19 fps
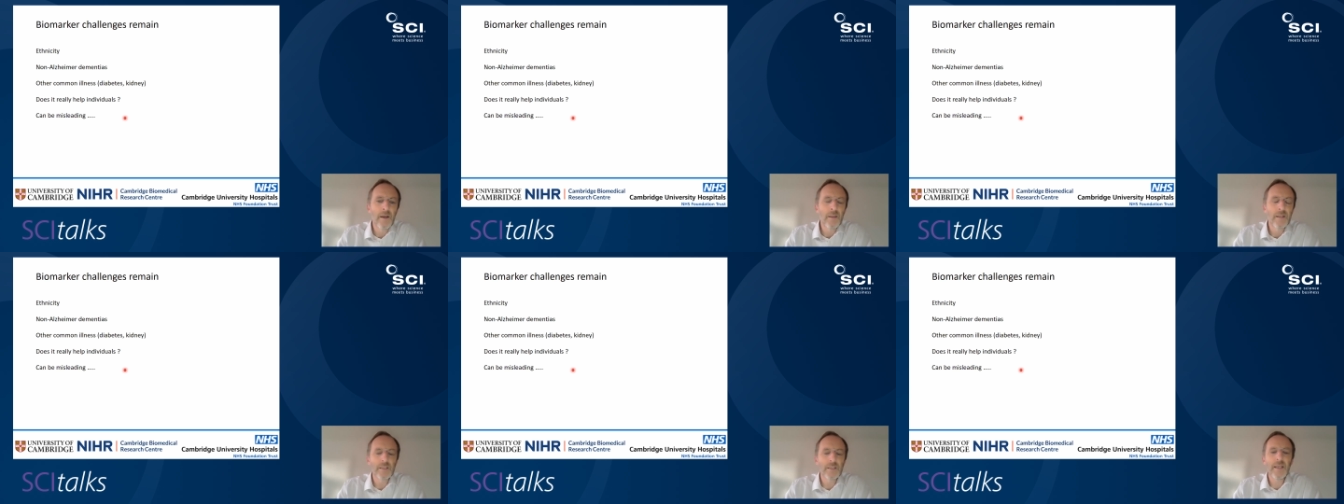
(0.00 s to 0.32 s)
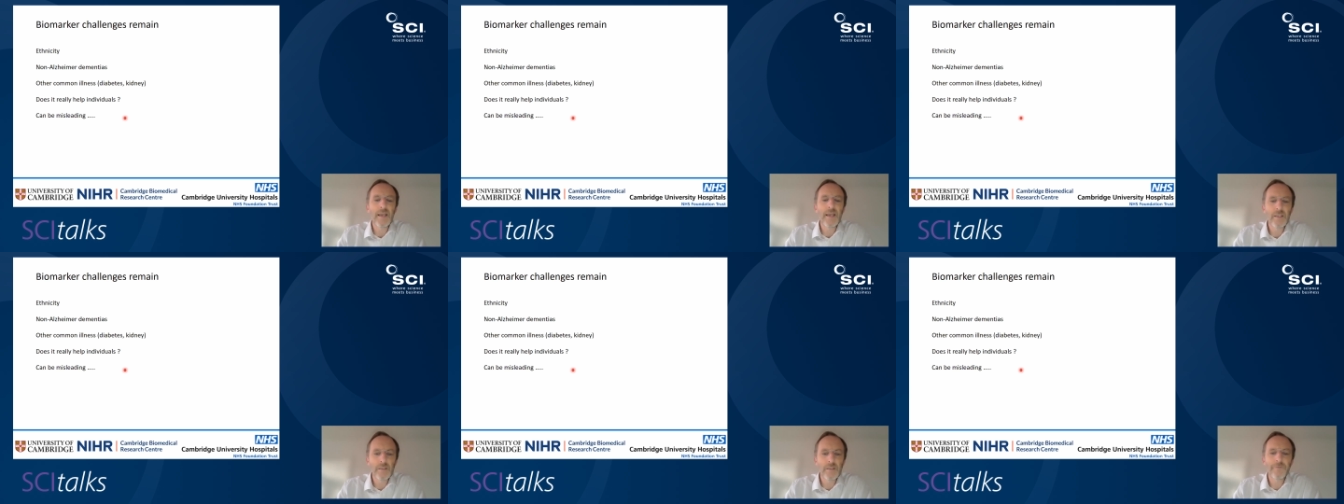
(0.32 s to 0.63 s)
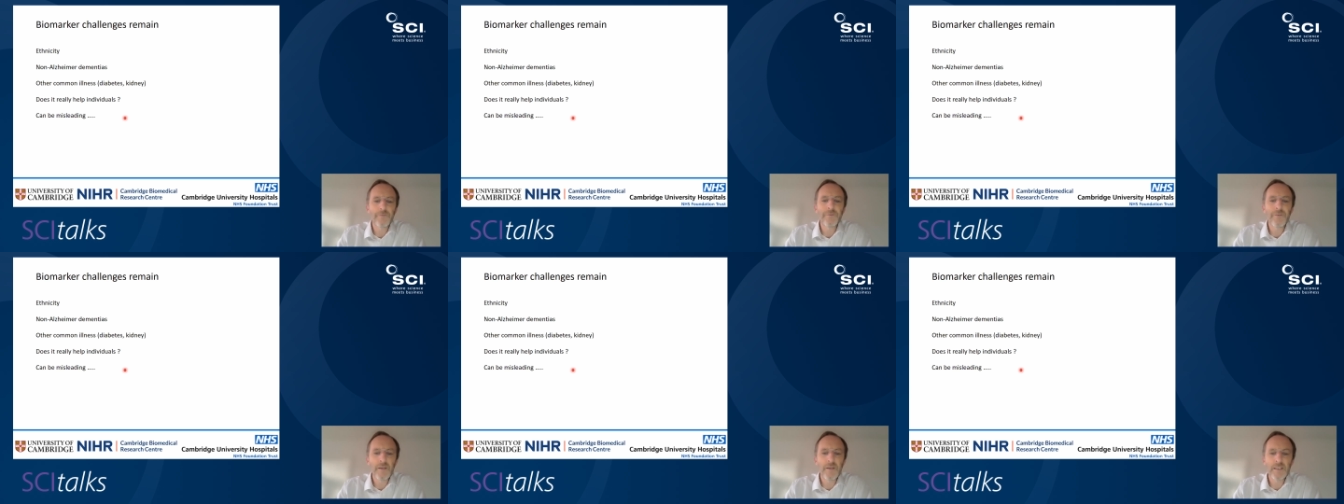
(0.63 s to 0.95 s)
This
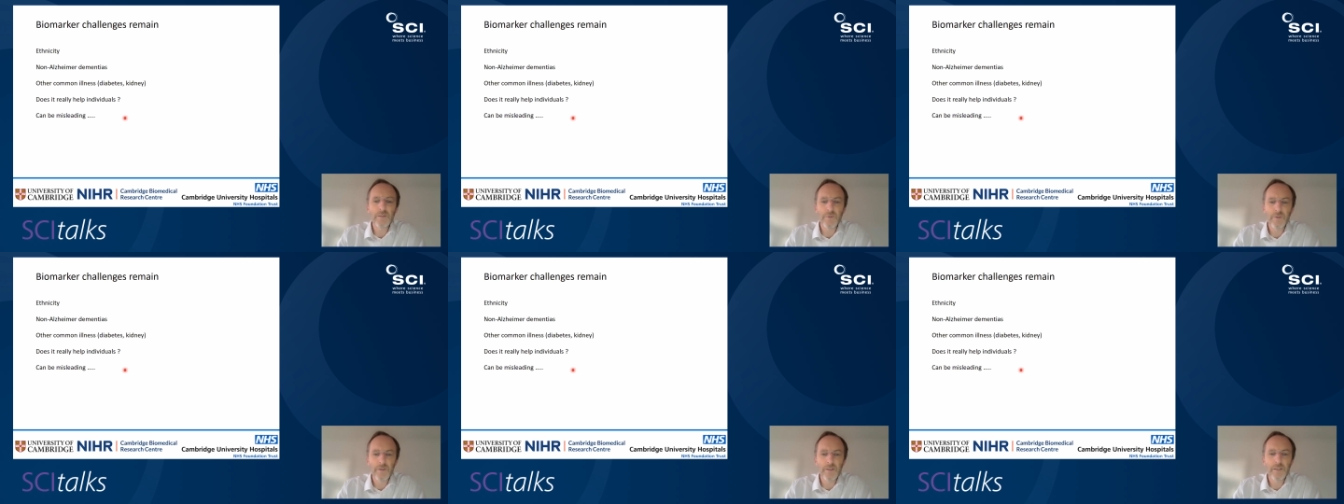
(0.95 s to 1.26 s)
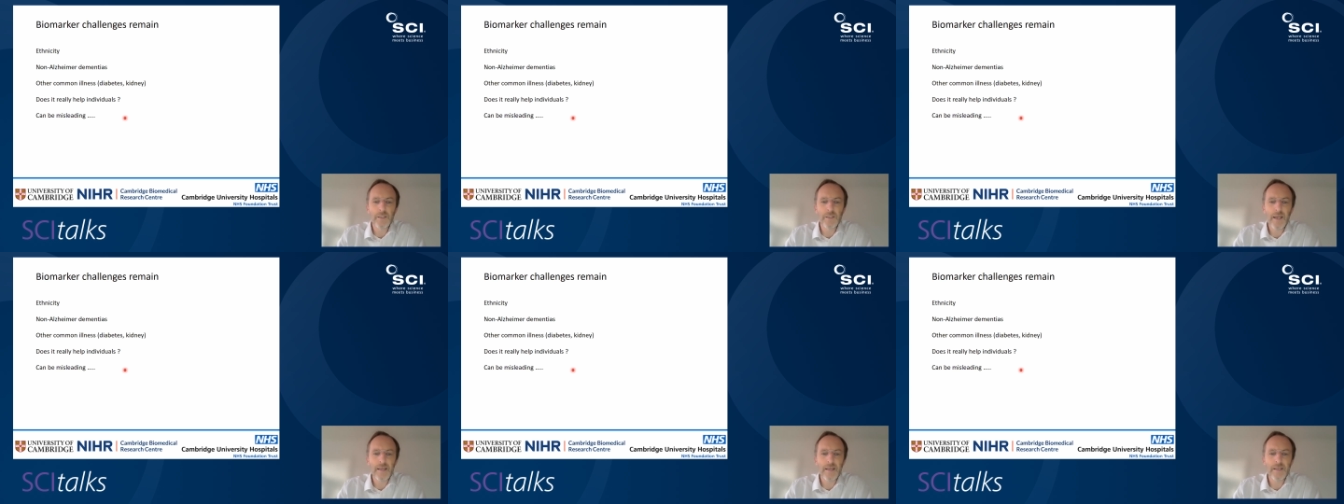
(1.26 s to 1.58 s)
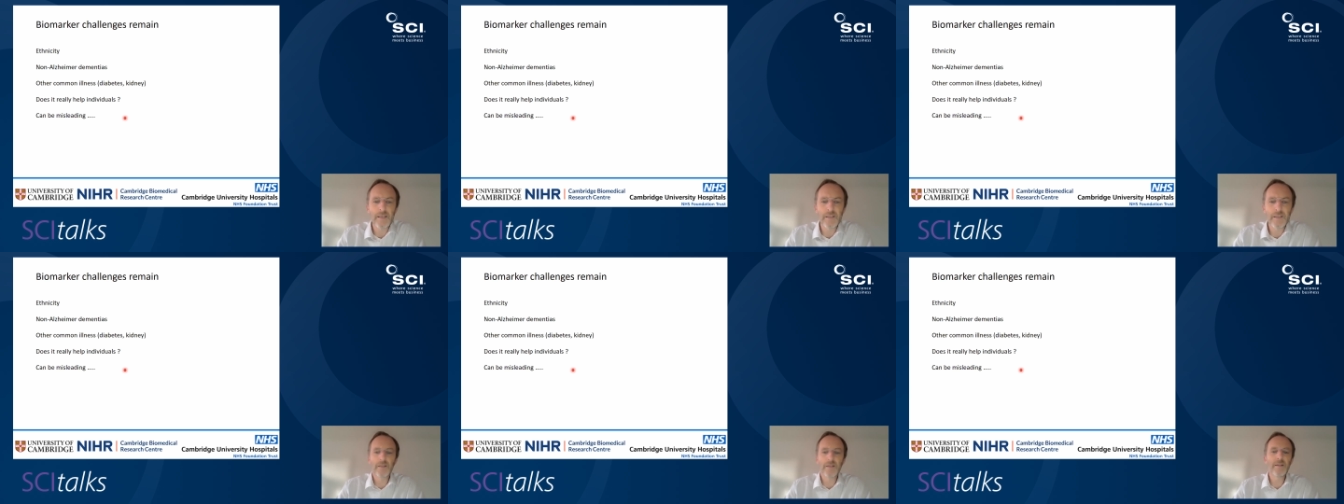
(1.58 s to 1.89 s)
interferes with the
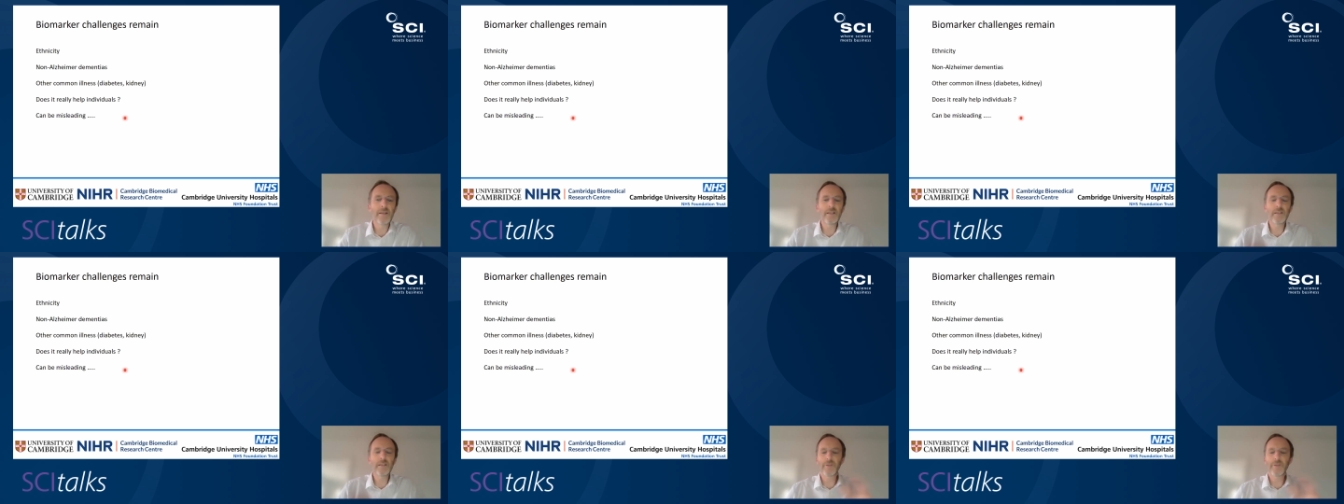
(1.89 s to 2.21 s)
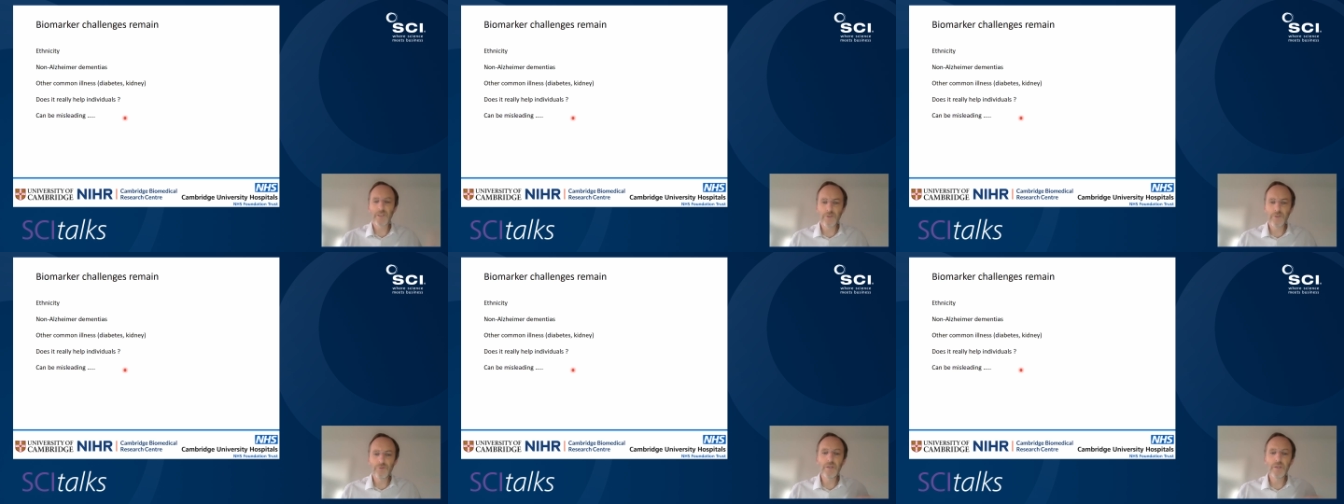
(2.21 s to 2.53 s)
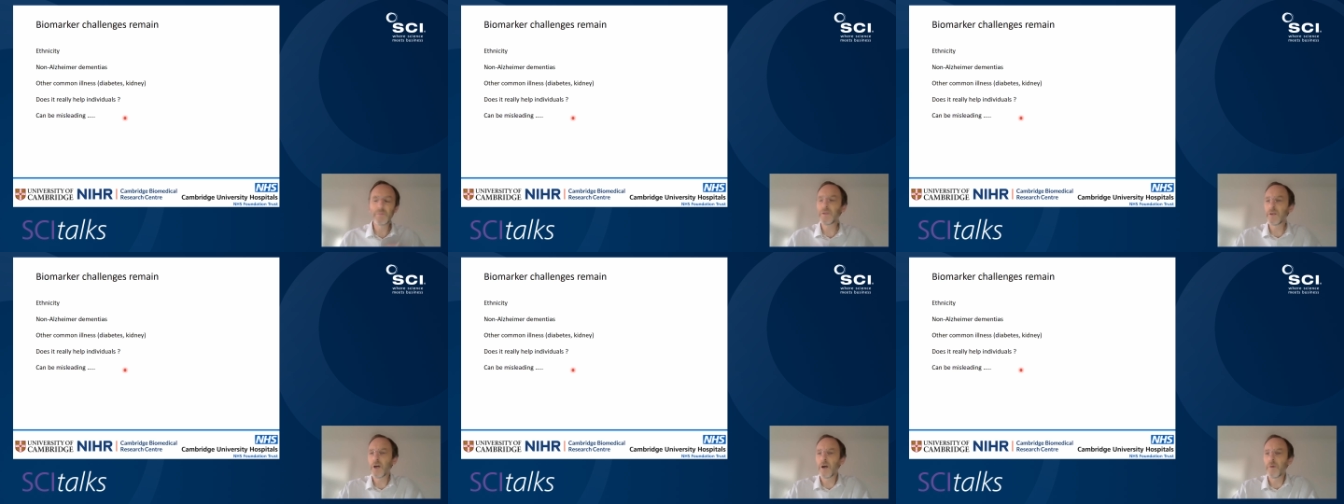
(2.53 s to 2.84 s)
tests, and these are
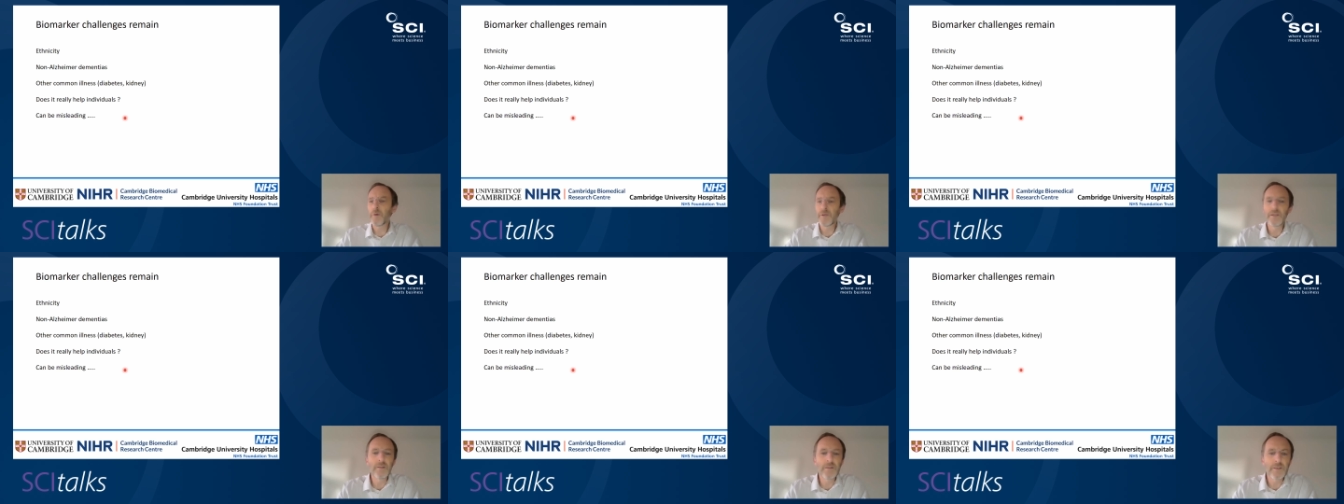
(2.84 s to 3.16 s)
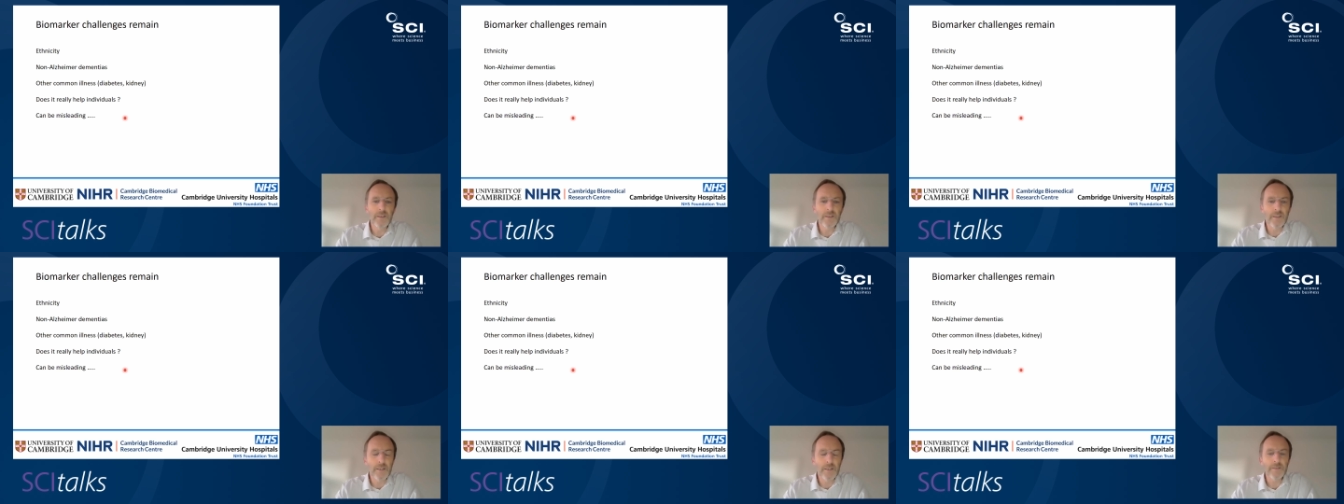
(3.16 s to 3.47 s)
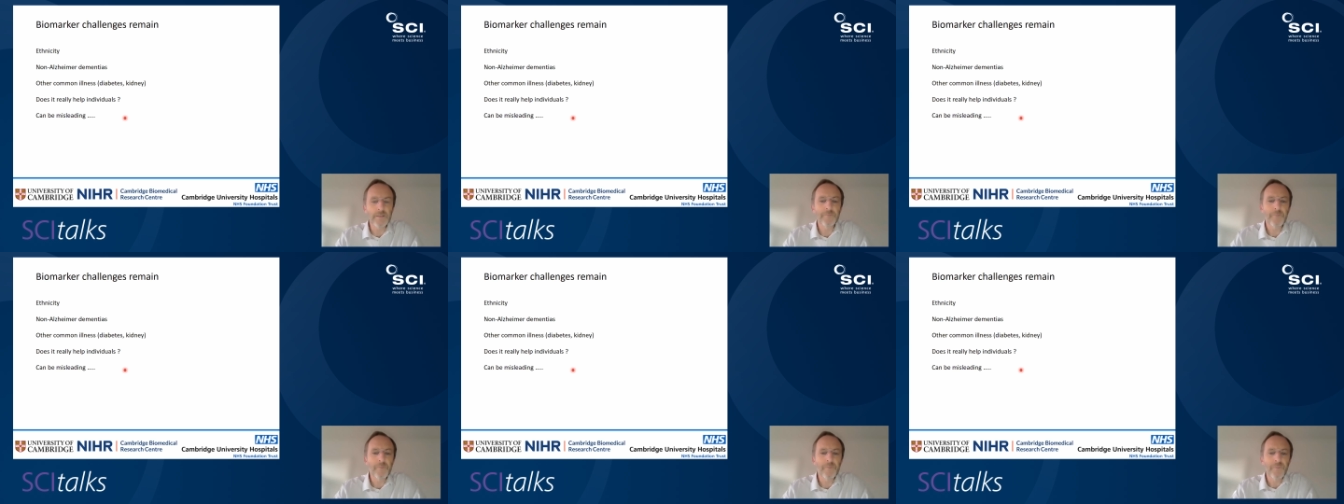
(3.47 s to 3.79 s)
extremely common
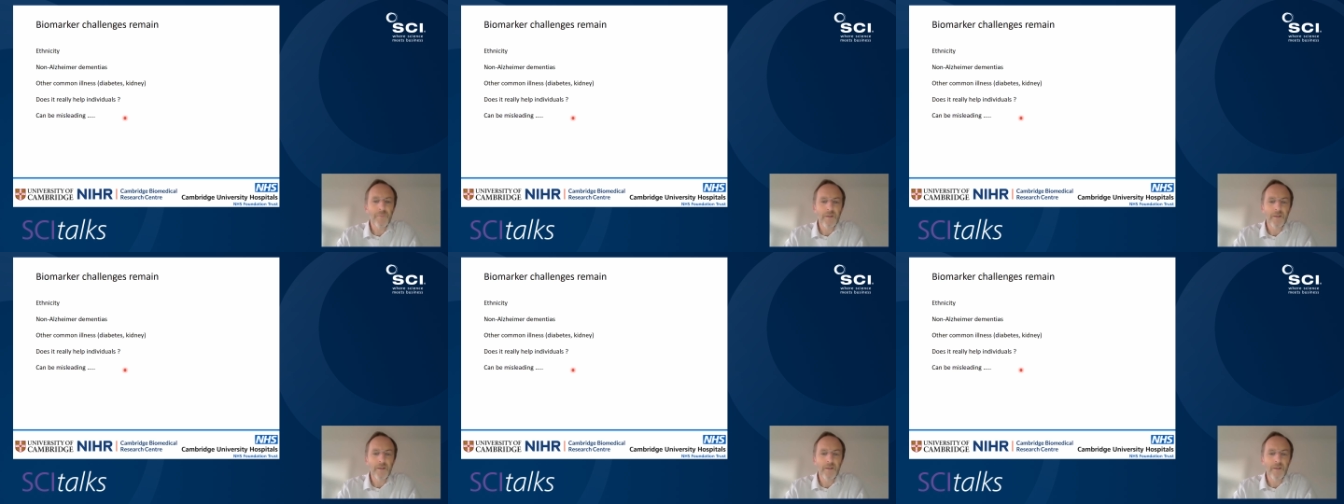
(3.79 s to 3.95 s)
illnesses.